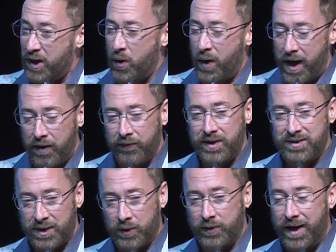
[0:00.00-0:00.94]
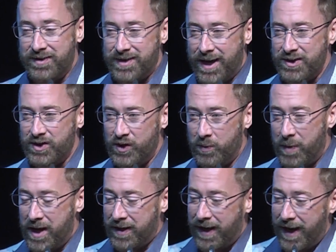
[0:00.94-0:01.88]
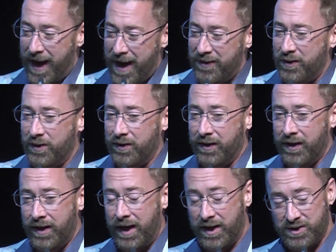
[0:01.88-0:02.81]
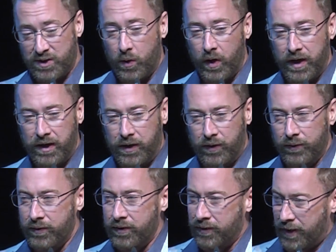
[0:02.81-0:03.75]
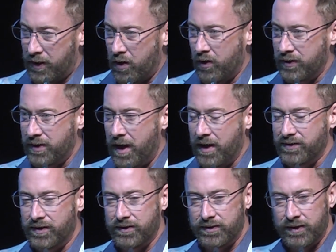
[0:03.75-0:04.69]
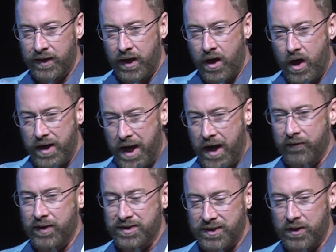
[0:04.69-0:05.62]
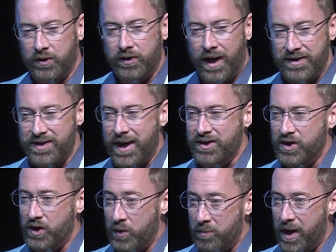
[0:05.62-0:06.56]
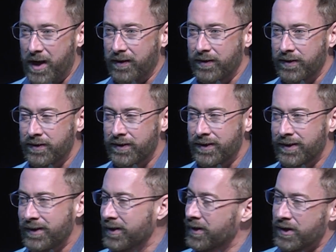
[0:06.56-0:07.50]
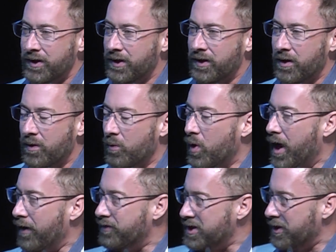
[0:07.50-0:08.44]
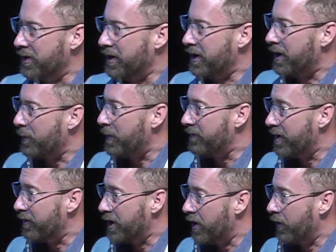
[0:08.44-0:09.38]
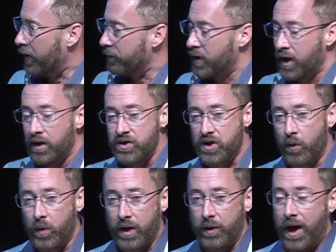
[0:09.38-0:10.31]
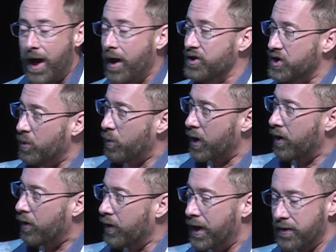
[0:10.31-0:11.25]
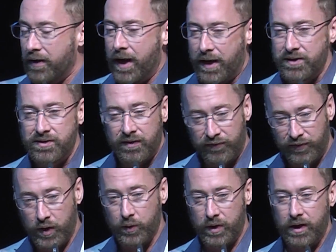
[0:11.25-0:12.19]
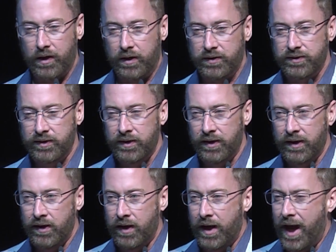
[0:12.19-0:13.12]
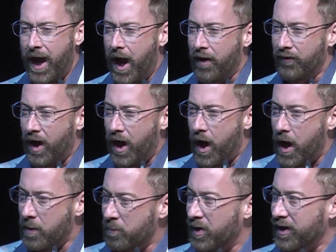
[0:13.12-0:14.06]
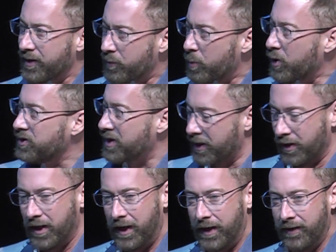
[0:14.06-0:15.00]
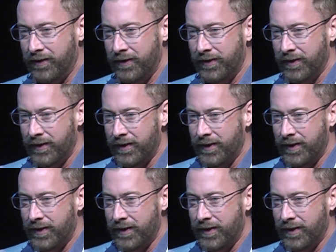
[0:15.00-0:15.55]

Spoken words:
and they know every single transaction you make, and they're extorting you, they call it taxes, on every single transaction you make, we'll have tyranny like we've never known it. So we actually will, in the next few years, have unbelievable tyranny